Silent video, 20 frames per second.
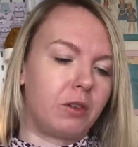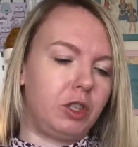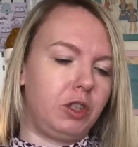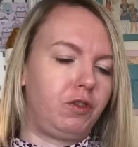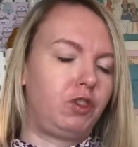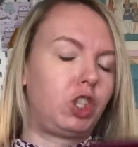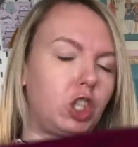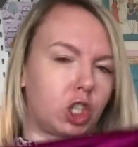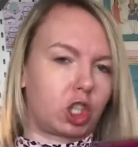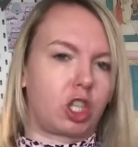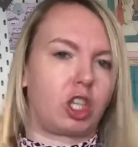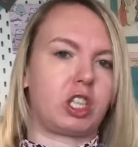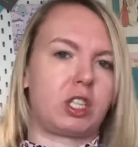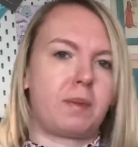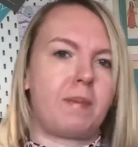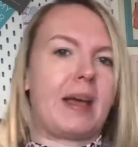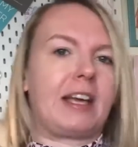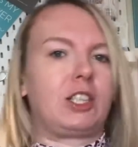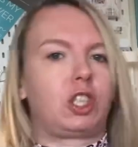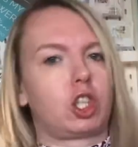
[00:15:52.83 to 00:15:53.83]
You just got
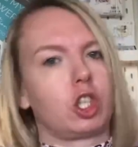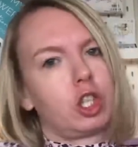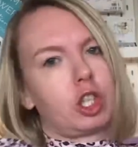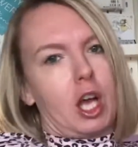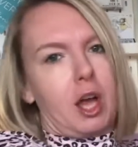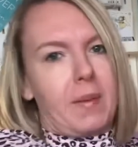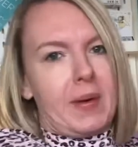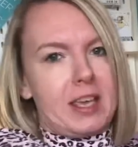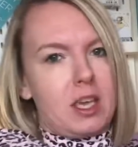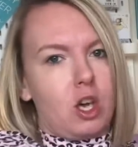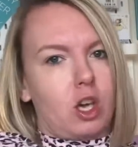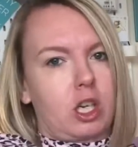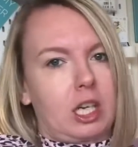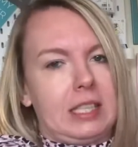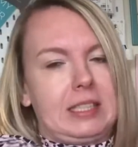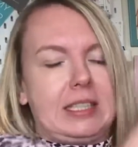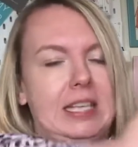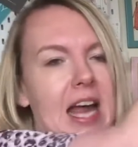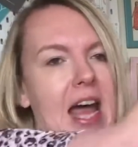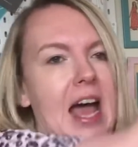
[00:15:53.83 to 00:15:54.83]
to make sure though when you're
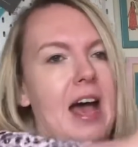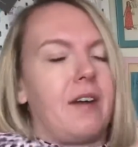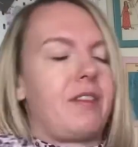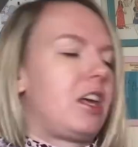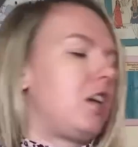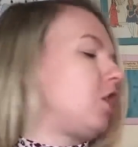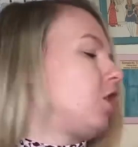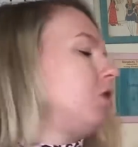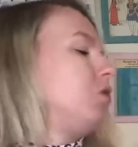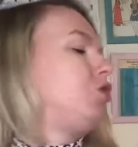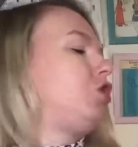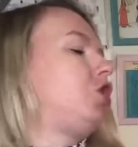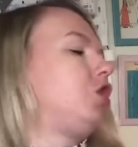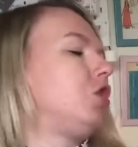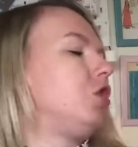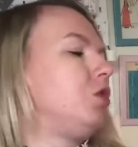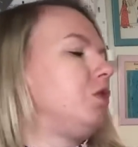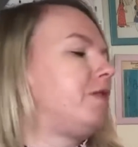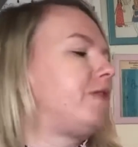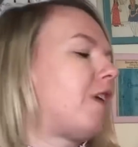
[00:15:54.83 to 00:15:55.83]
cutting it out that you
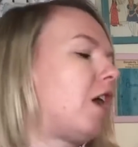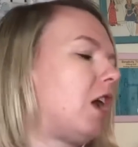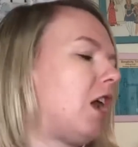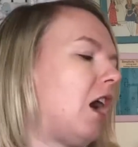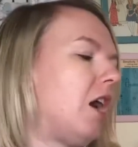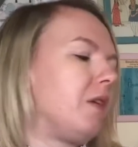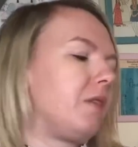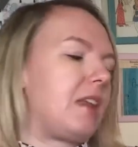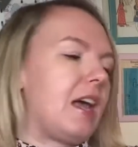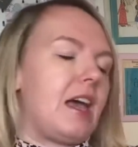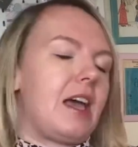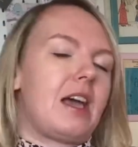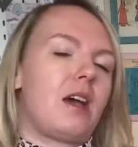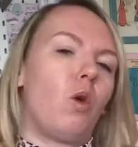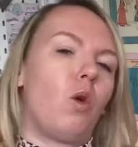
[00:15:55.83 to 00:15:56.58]
do follow that